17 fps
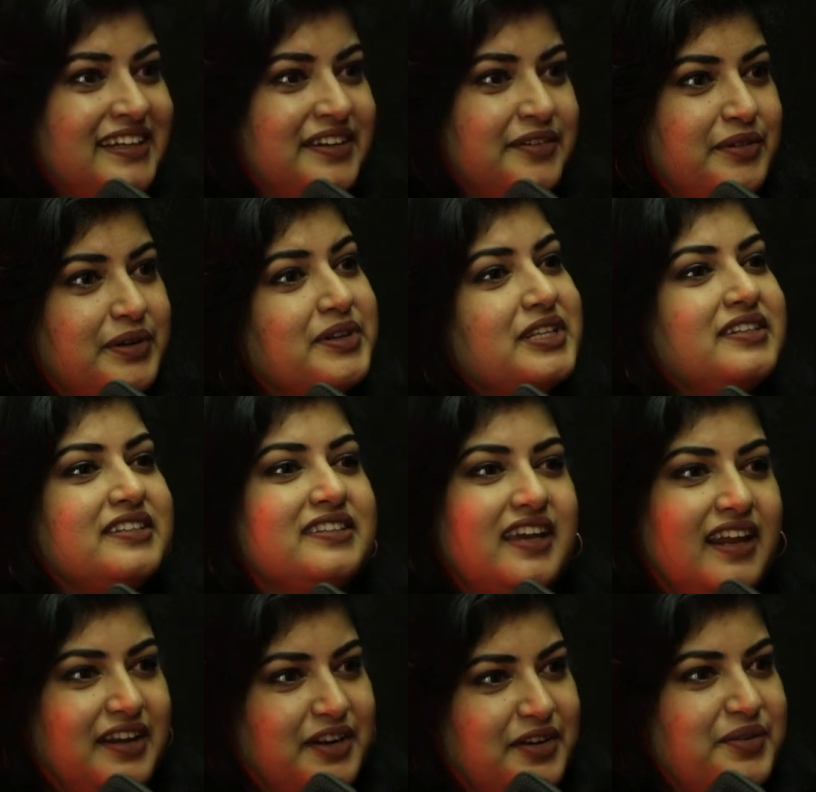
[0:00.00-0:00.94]
We were just
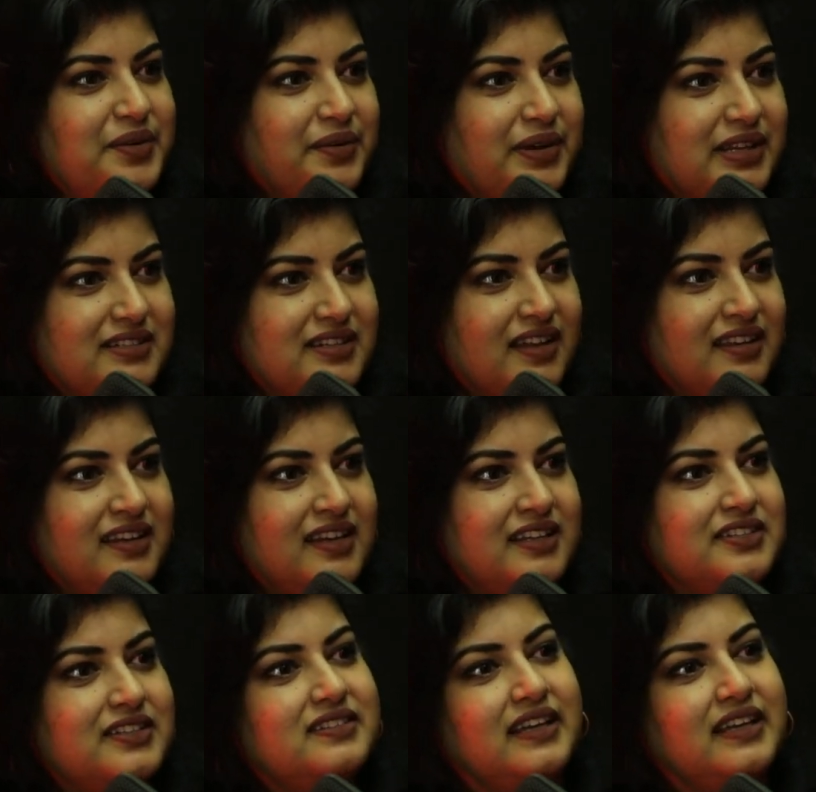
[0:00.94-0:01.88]
getting to know each other and
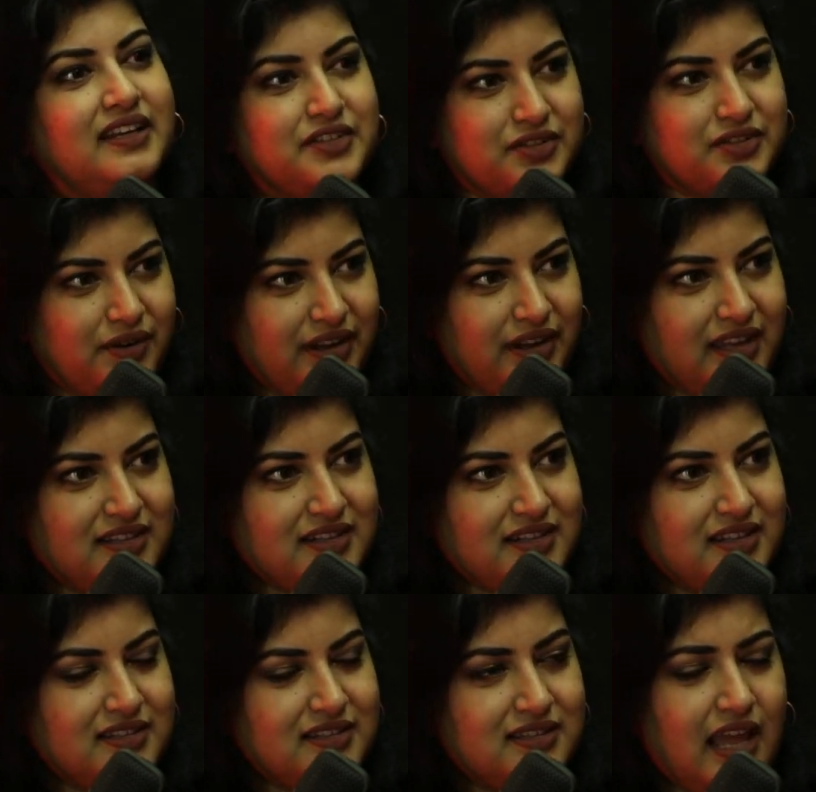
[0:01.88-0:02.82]
just enjoying each
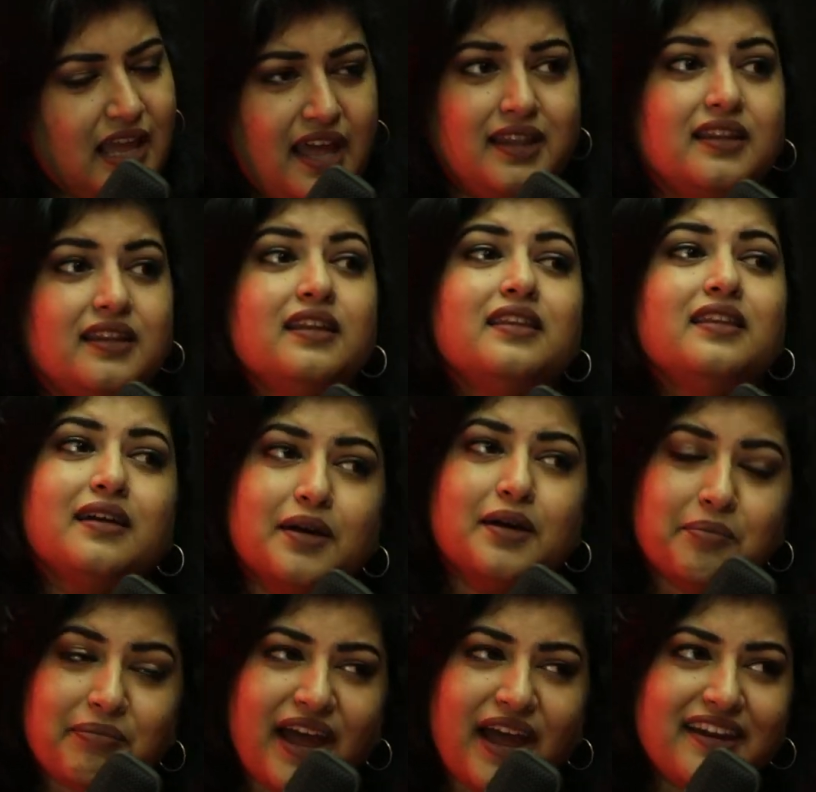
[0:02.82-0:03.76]
other's and the
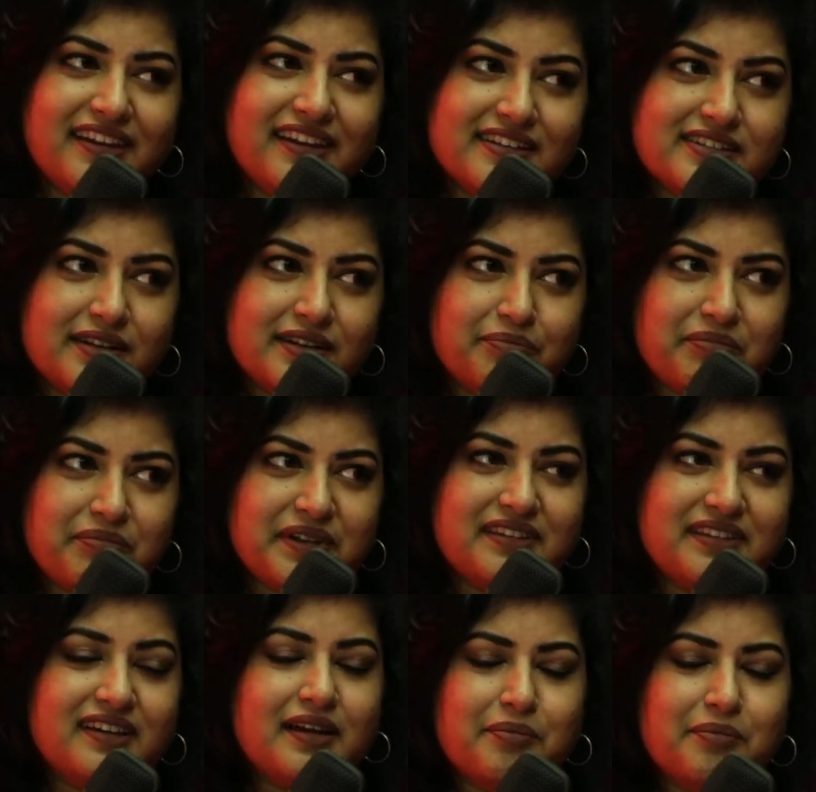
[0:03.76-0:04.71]
companionship.
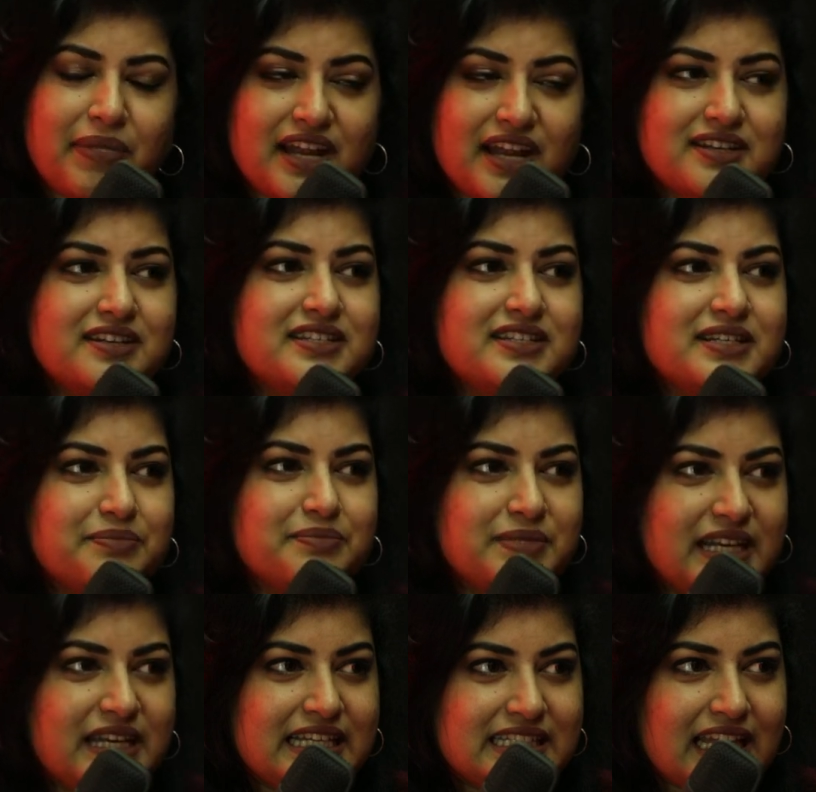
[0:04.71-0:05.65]
The hmm. companionship
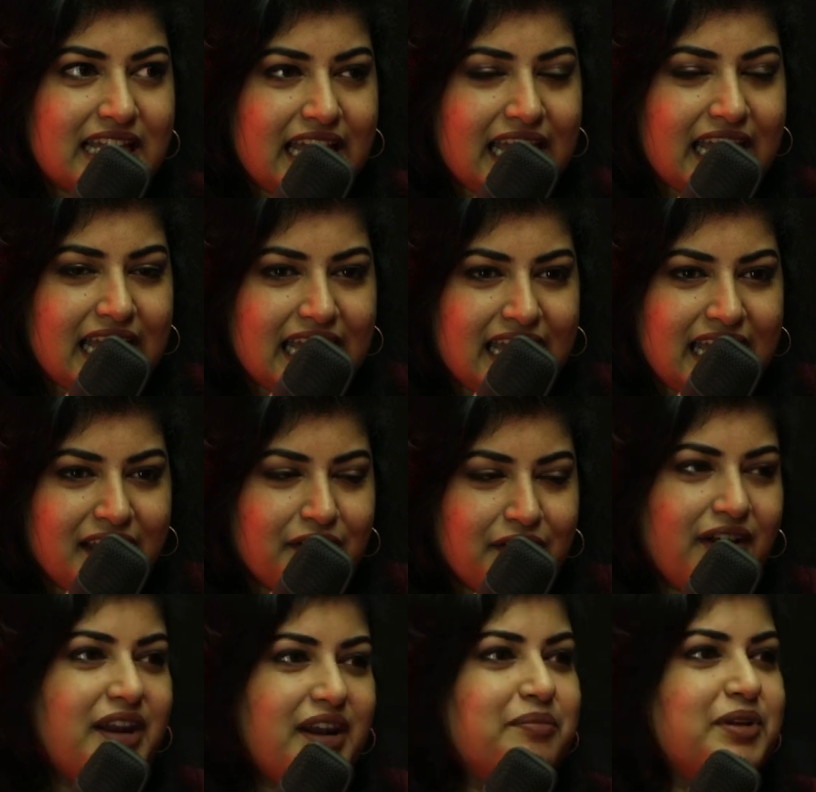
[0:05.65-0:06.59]
is
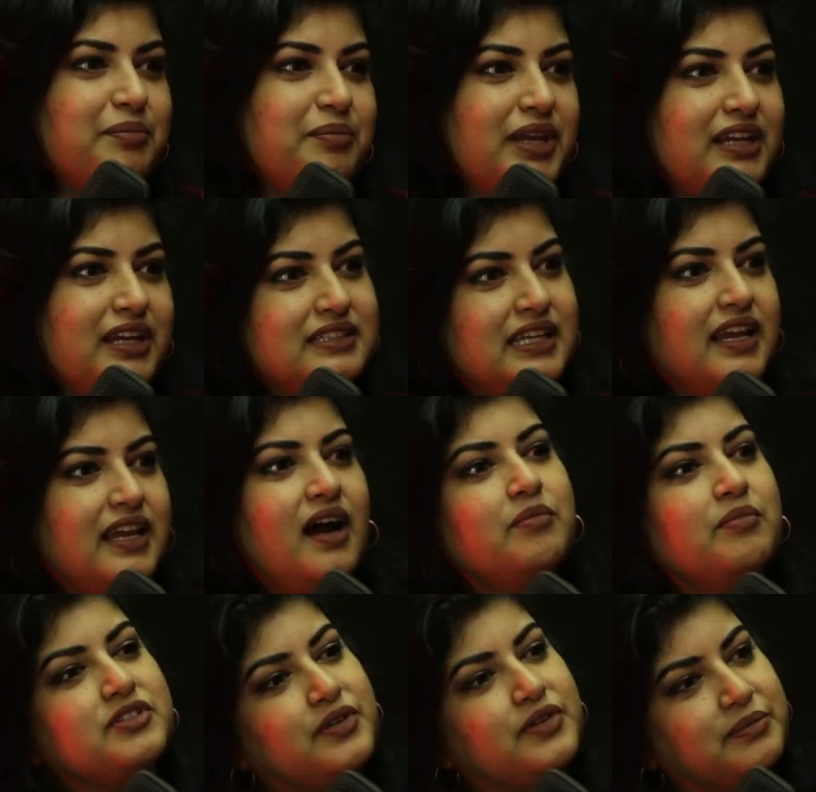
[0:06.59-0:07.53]
incredible because he
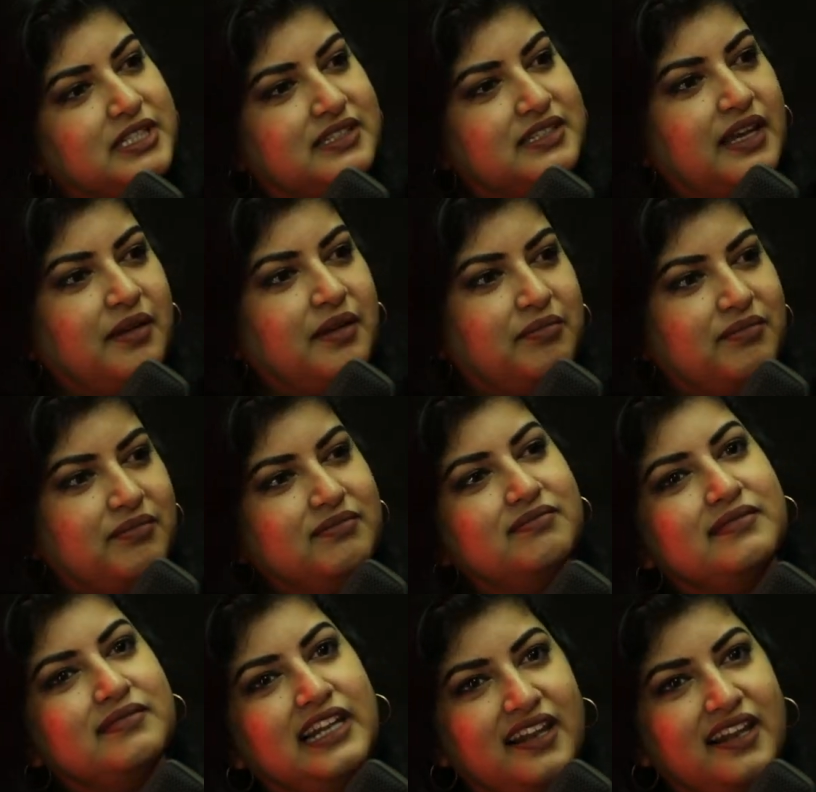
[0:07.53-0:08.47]
comes from the same
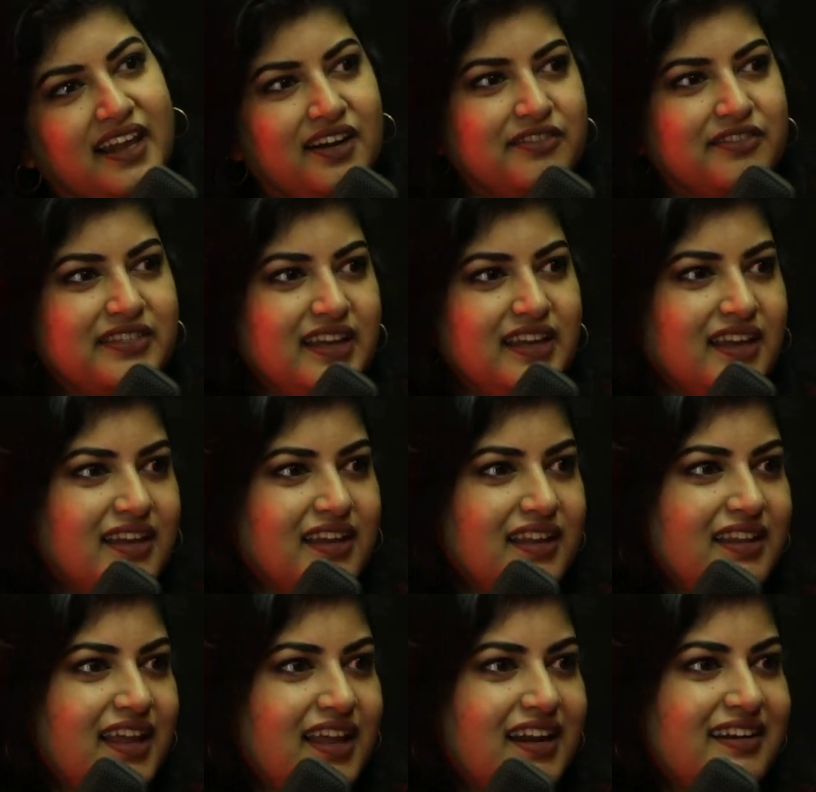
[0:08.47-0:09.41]
line of
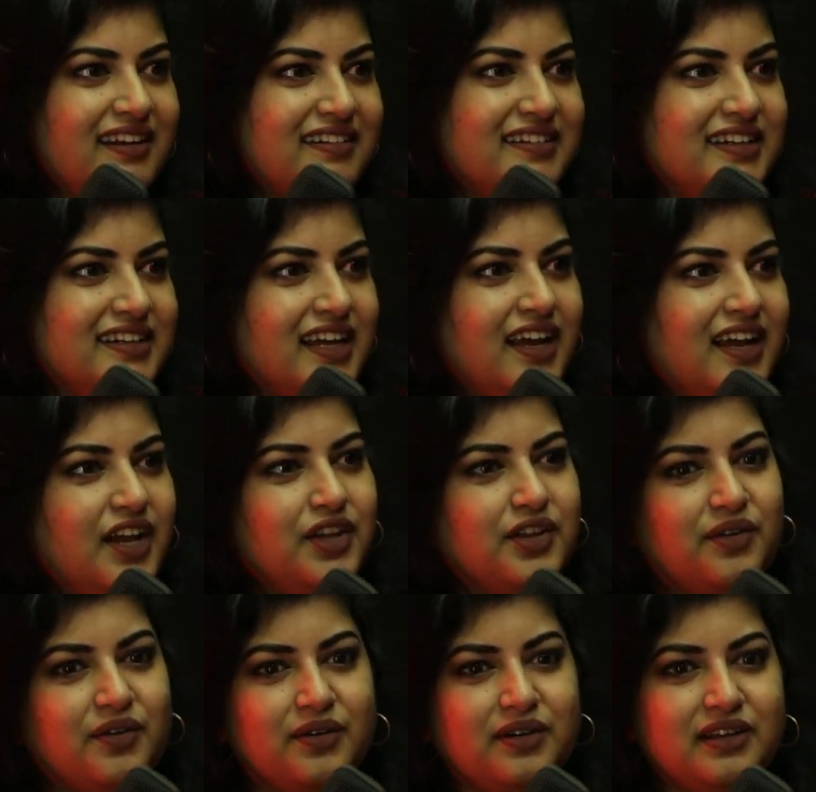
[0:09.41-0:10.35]
thinking that,
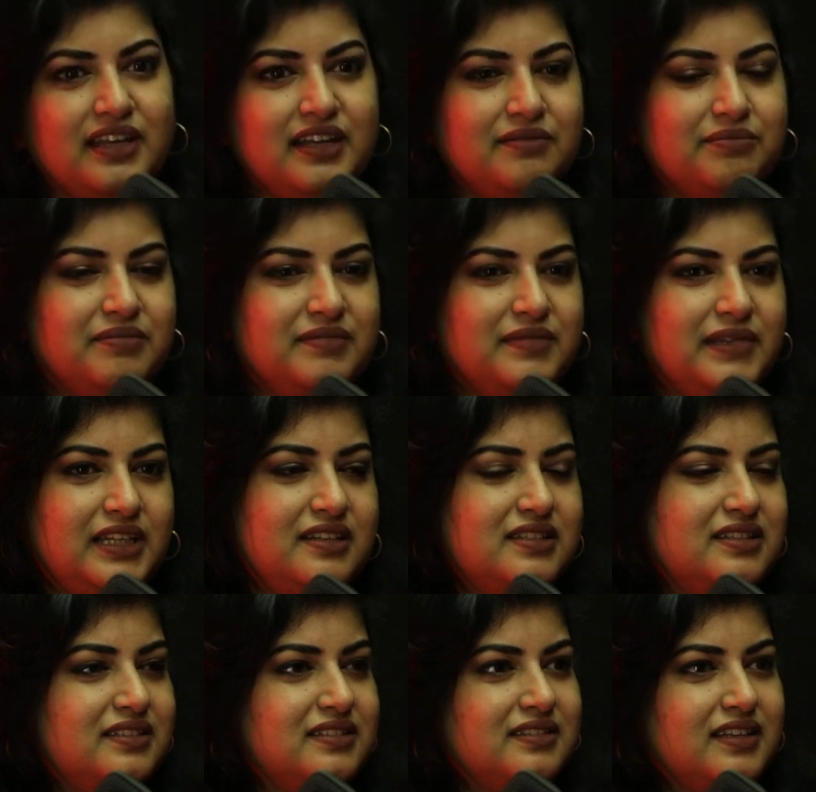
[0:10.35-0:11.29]
you know, he he's